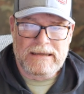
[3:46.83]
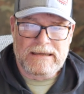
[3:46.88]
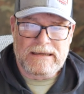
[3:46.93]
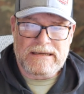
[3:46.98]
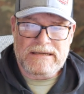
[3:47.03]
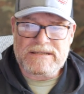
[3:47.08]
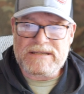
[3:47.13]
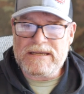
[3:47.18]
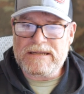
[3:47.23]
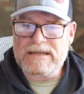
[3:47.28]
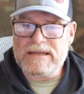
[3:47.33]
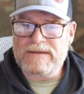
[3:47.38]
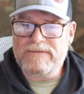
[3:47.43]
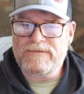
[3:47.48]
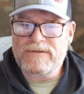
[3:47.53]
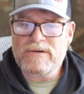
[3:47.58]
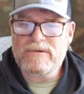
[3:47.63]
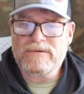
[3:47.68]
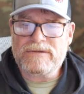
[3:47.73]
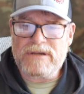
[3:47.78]
He said he
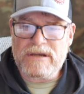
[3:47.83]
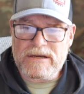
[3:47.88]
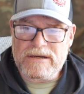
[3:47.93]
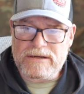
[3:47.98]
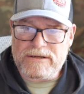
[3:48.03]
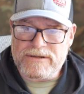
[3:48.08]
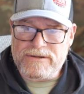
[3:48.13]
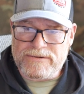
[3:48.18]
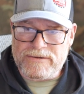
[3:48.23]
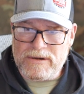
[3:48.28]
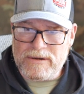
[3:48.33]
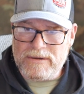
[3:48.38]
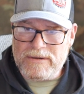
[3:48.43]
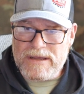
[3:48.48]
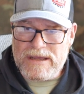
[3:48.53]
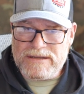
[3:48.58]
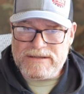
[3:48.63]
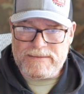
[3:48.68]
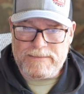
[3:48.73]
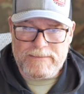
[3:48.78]
views gun control
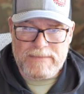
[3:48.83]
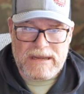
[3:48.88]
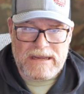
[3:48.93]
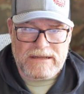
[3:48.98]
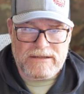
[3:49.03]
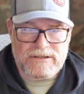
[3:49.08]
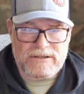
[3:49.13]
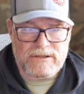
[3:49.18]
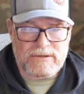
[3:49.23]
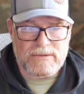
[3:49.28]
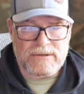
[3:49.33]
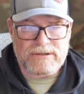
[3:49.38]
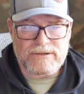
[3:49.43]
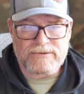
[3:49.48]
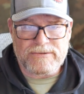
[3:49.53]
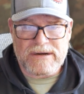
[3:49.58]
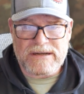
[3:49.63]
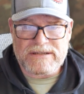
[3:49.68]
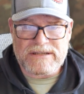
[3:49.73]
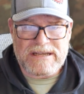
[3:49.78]
as a means to
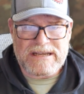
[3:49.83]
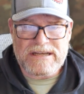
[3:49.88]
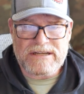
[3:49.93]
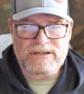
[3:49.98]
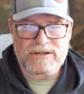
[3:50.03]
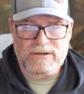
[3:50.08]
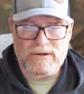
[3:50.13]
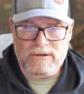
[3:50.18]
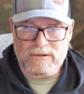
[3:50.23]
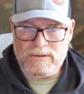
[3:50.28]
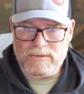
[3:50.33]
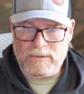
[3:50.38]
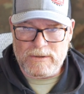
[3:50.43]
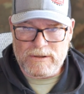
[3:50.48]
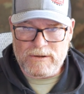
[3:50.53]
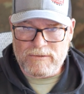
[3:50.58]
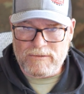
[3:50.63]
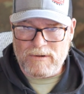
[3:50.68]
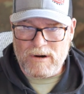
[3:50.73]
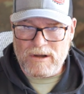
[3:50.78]
address issues
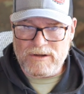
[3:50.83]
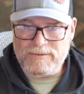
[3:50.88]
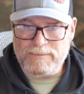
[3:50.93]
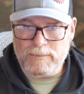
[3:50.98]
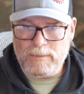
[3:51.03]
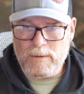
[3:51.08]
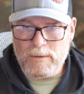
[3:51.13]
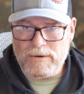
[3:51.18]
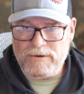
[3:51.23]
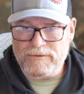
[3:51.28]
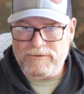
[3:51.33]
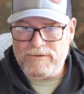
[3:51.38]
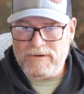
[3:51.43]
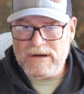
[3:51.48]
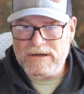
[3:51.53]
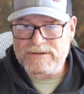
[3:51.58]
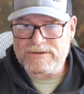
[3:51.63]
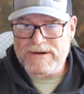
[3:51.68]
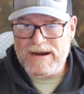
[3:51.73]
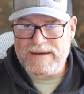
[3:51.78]
with cross border
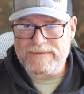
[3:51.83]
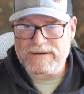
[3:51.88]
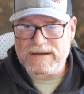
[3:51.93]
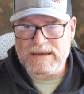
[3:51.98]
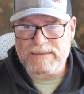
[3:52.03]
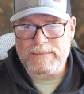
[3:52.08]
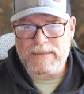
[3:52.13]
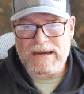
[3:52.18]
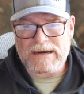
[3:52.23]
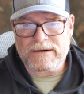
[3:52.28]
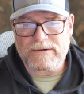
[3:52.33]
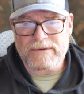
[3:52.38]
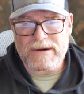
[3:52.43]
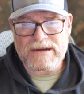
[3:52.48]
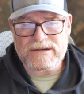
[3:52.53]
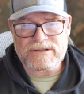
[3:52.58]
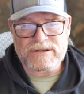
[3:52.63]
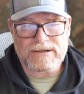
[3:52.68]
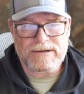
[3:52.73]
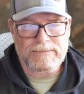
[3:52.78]
drug trafficking and
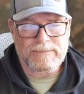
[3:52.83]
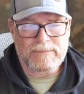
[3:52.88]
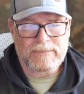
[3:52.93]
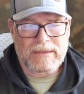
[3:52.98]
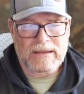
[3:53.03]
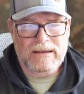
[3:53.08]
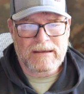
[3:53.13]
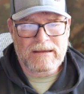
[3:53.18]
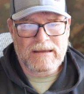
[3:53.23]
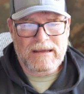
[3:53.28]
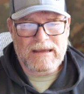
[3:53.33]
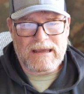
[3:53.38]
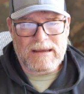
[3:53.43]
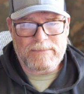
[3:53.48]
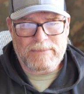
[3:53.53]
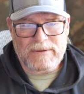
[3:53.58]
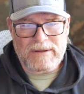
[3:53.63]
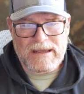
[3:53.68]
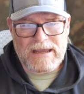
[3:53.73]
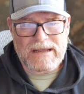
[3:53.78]
migration
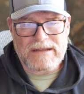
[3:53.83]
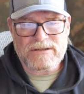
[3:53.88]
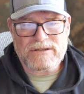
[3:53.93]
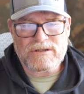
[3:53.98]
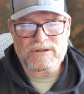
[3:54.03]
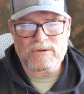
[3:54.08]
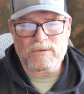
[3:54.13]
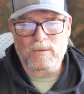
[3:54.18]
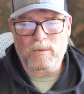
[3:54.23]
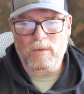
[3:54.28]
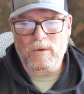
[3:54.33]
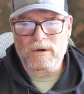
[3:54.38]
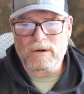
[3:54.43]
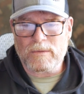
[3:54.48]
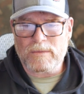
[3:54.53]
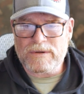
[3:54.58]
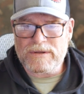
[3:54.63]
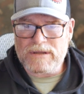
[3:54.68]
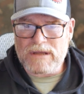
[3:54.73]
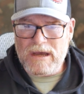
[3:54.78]
and plans to
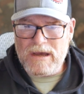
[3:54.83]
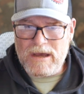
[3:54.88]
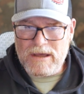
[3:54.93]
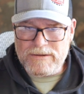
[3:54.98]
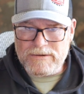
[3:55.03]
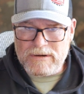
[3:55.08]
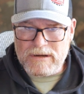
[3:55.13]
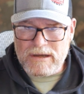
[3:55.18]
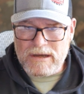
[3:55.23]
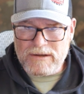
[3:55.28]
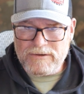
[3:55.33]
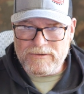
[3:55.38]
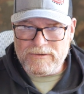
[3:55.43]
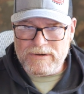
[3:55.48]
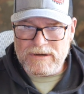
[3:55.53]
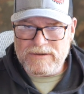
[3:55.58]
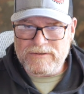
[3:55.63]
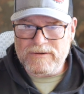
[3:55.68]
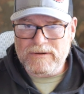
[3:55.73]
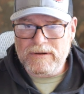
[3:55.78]
work with other
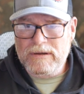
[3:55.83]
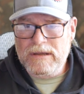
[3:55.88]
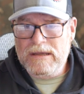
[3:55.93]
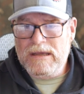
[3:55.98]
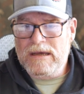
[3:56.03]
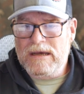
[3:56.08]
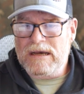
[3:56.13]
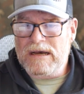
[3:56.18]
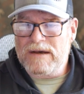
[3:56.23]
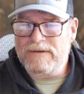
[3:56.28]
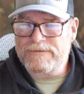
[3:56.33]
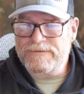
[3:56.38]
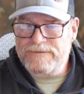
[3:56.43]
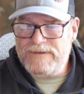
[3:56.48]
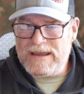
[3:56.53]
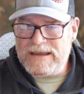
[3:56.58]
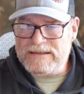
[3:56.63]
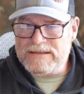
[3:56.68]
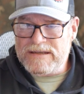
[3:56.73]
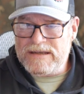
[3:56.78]
countries
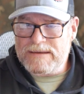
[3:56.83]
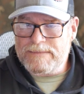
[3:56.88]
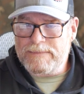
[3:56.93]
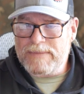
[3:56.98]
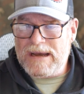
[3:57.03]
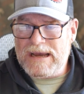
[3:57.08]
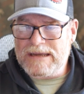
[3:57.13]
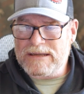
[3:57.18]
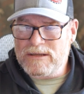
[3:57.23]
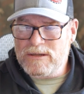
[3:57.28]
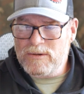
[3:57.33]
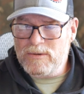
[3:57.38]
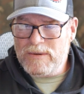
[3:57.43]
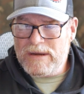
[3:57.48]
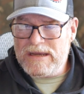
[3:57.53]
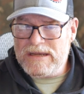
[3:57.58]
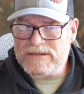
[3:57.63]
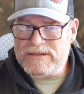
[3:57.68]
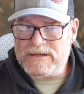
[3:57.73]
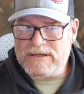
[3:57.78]
affected by
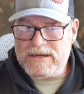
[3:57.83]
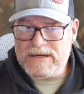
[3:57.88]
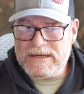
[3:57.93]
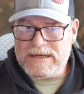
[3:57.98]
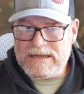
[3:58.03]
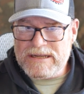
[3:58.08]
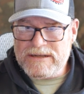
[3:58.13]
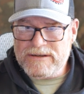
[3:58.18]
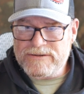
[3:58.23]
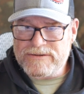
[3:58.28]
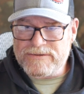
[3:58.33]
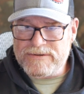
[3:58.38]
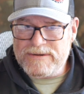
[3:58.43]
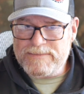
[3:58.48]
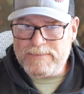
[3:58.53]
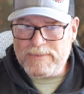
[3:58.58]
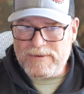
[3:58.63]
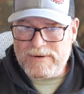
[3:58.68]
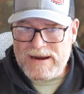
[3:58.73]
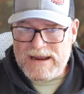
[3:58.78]
U.S. gun industry
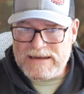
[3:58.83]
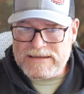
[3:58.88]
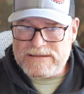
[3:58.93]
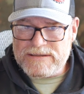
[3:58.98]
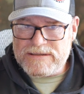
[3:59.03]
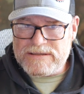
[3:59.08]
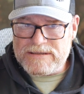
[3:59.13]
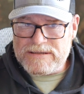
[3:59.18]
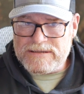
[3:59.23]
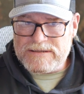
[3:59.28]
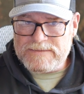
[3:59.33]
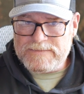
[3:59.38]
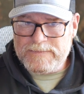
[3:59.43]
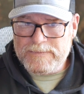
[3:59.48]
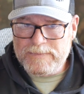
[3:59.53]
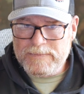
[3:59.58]
practices.